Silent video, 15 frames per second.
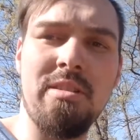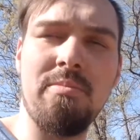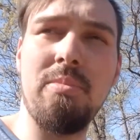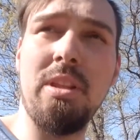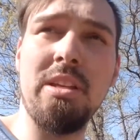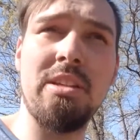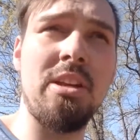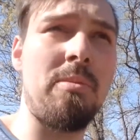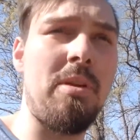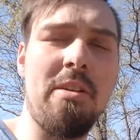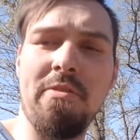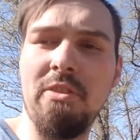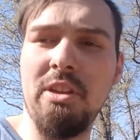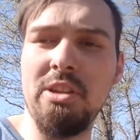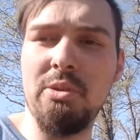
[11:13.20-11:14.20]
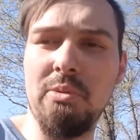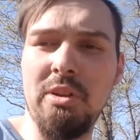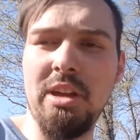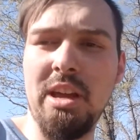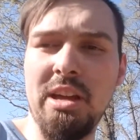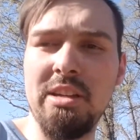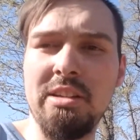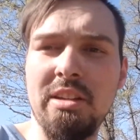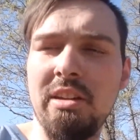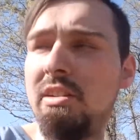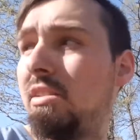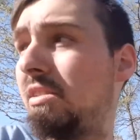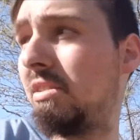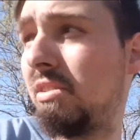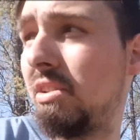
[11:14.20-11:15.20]
but that's gonna be it for this one, guys.
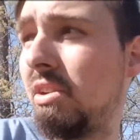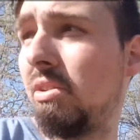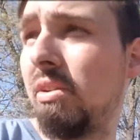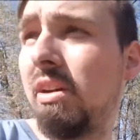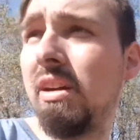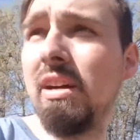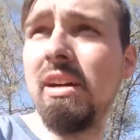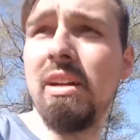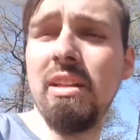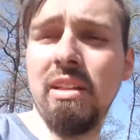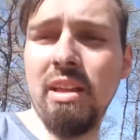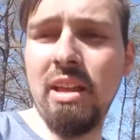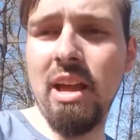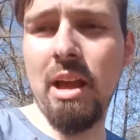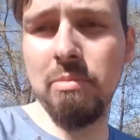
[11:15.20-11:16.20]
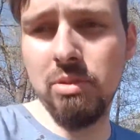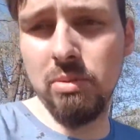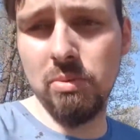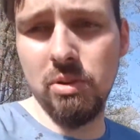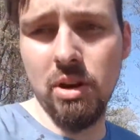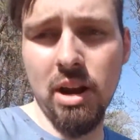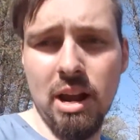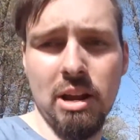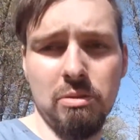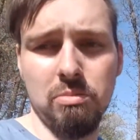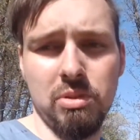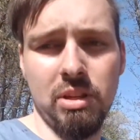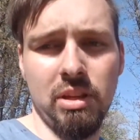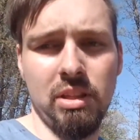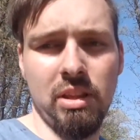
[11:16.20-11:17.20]
So like, comment, subscribe.
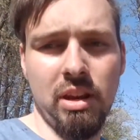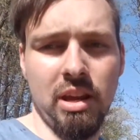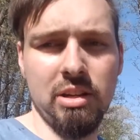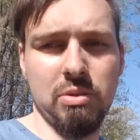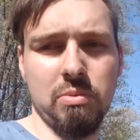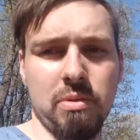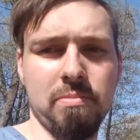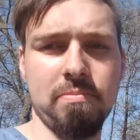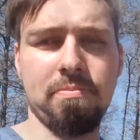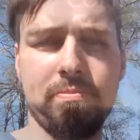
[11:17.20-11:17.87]
See you in the next one.